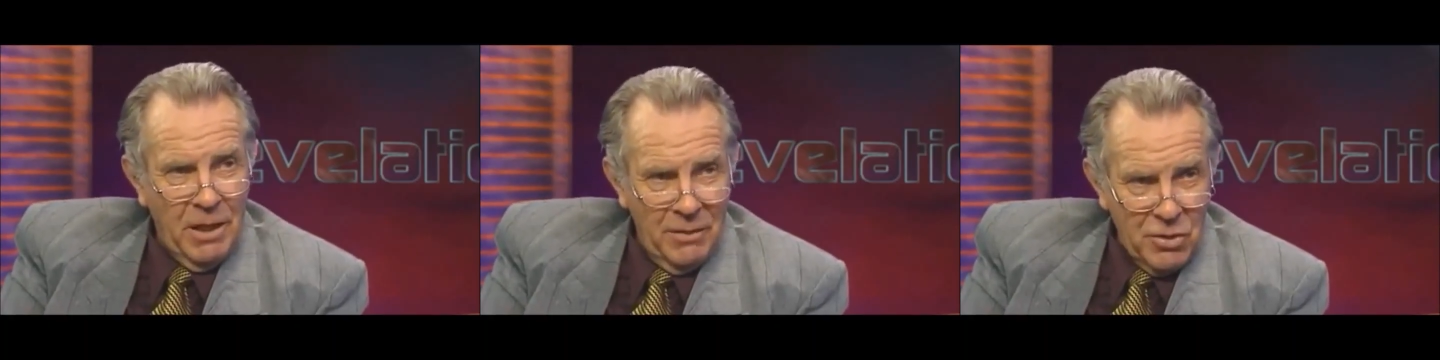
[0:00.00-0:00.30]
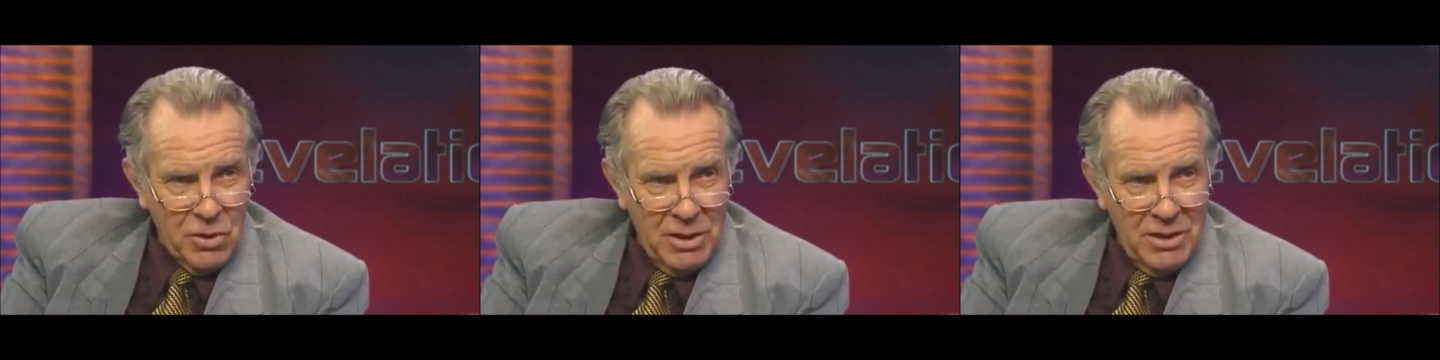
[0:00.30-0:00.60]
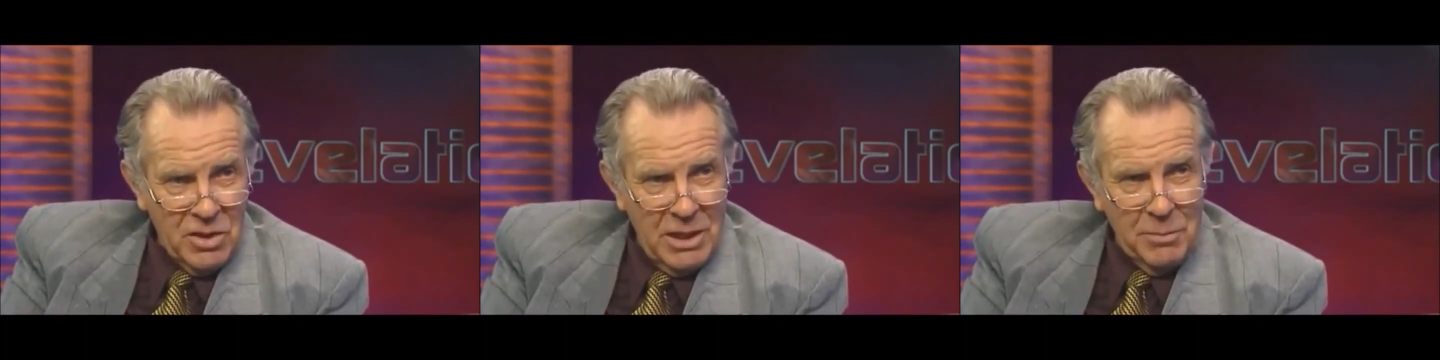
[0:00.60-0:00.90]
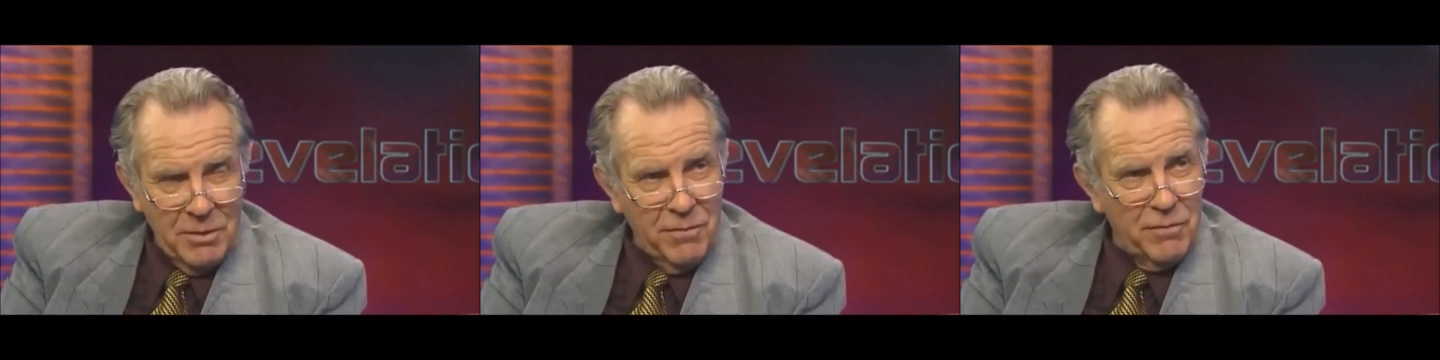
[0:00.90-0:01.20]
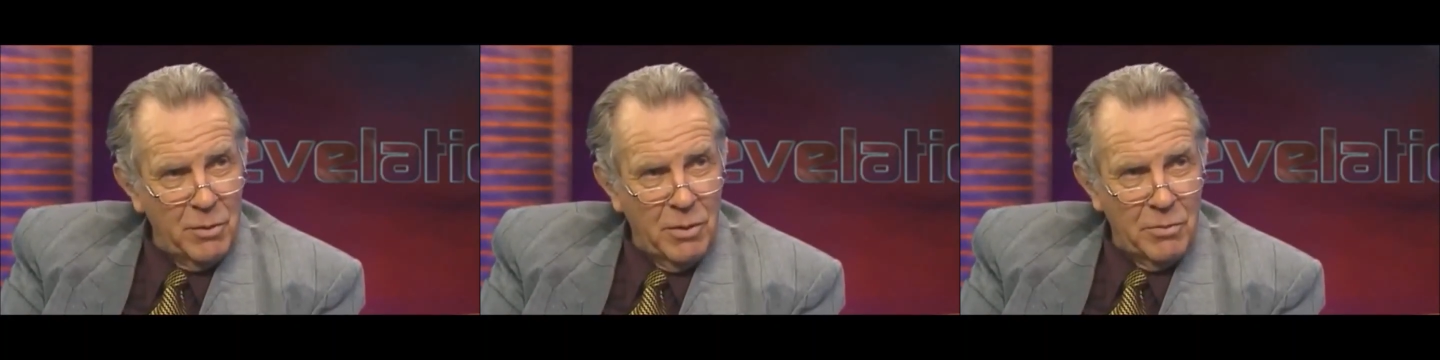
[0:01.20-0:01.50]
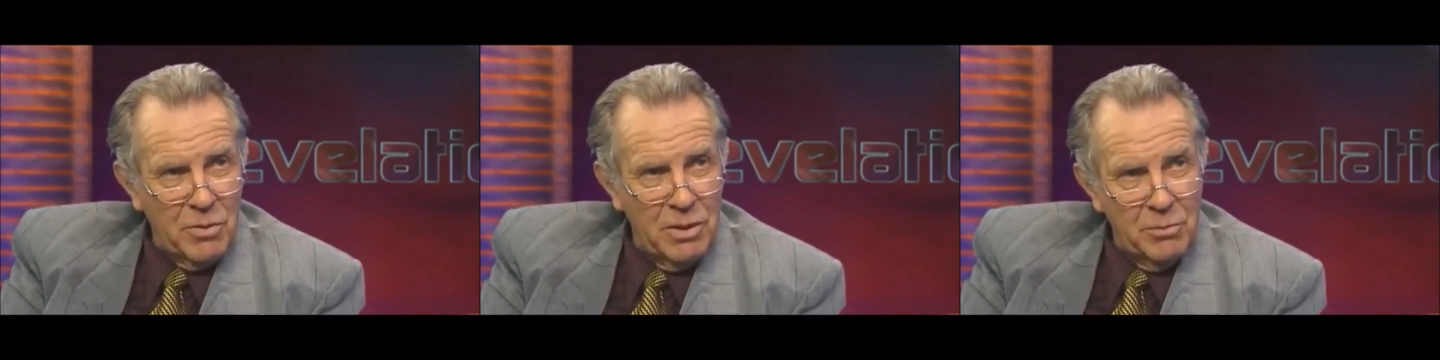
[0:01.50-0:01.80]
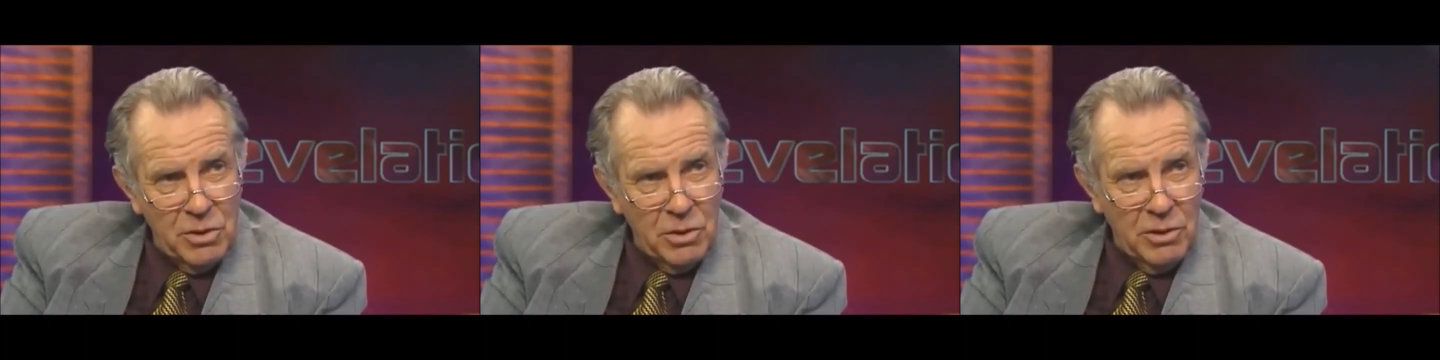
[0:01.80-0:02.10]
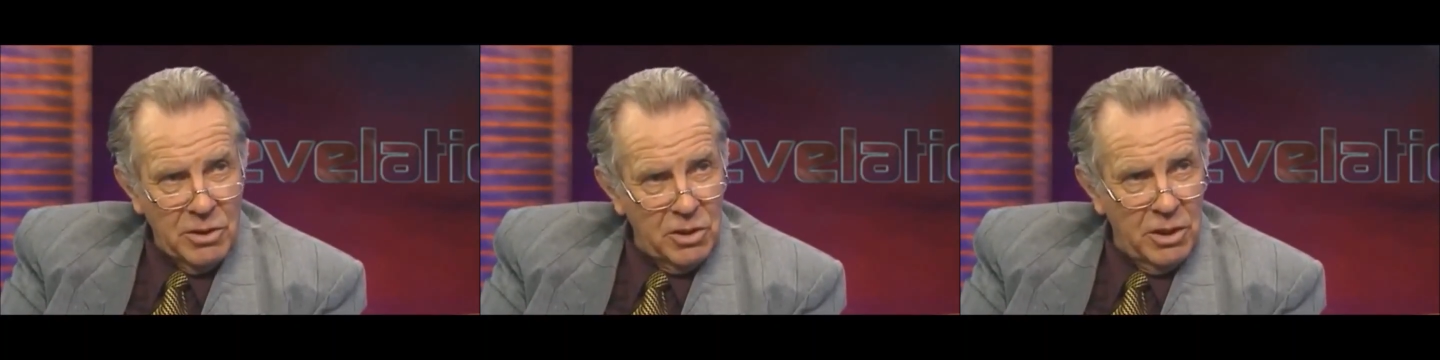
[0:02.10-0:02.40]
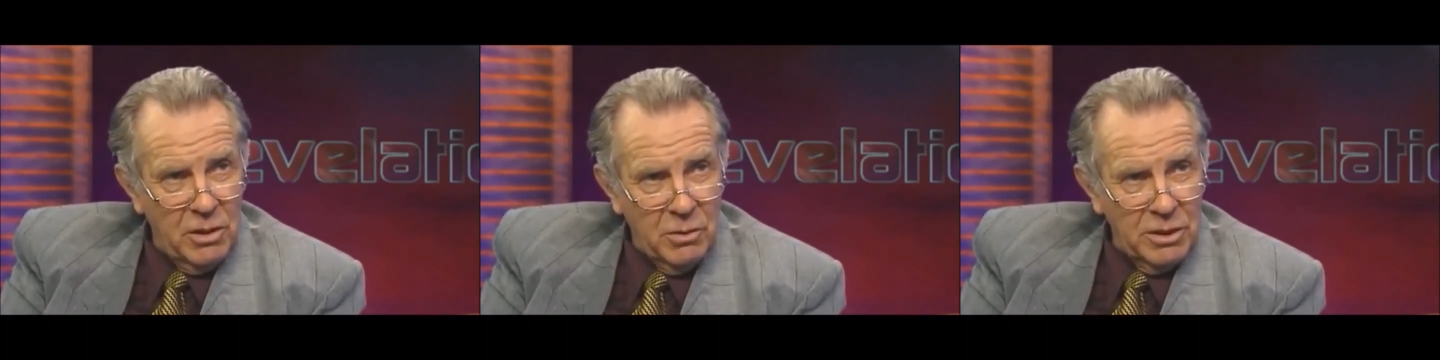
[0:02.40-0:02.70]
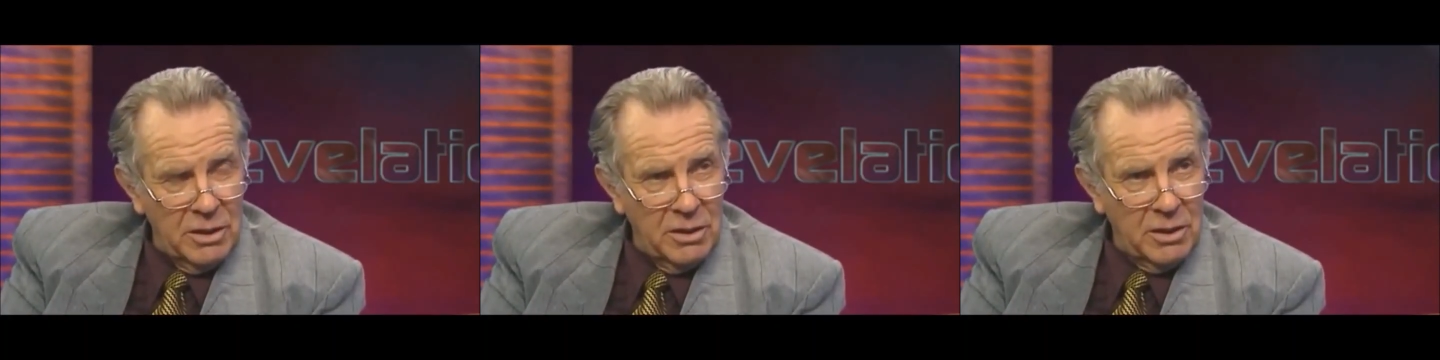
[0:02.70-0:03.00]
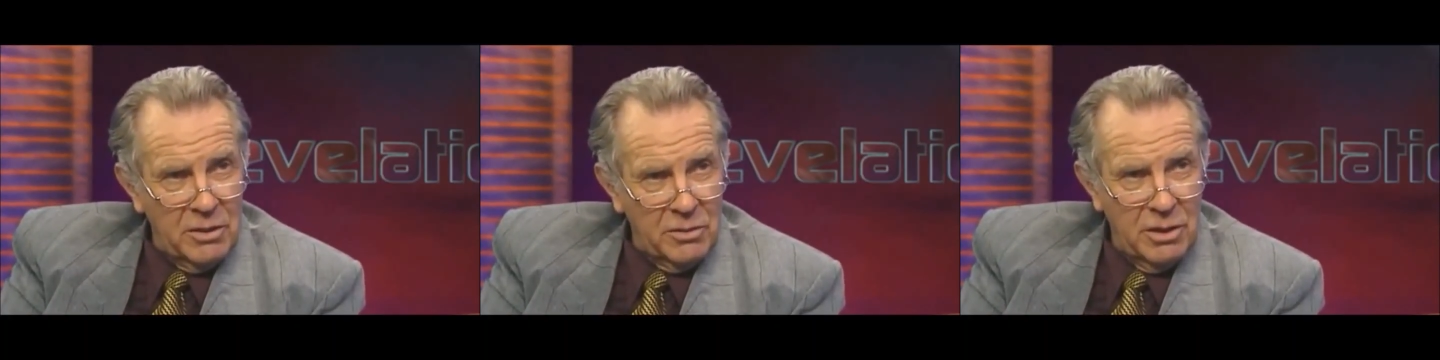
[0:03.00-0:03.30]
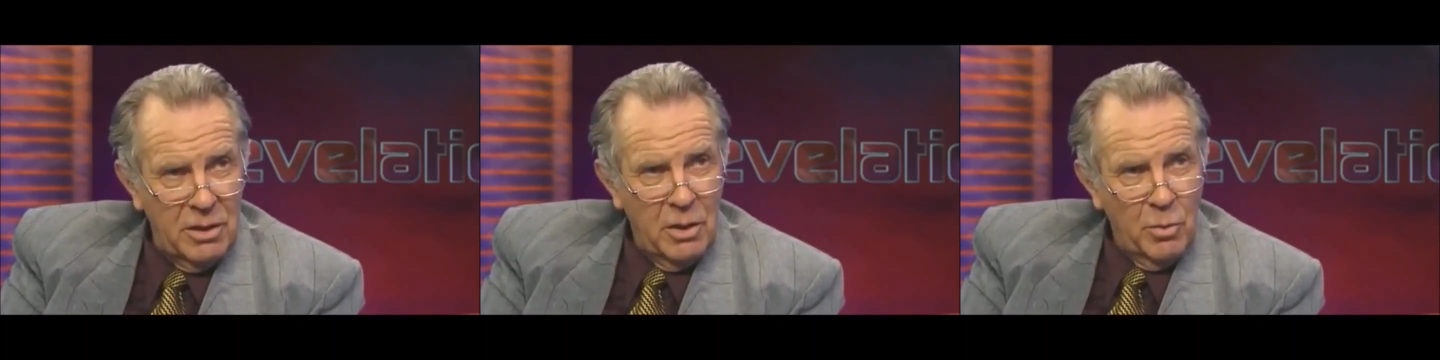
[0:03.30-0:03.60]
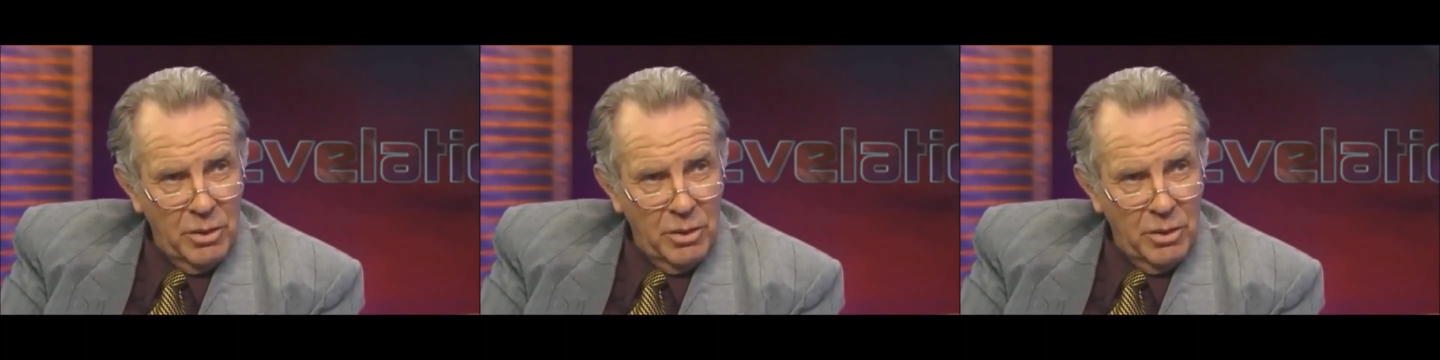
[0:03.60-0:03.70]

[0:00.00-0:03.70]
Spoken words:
Overseas, keeping 51% majority shareholding in the country.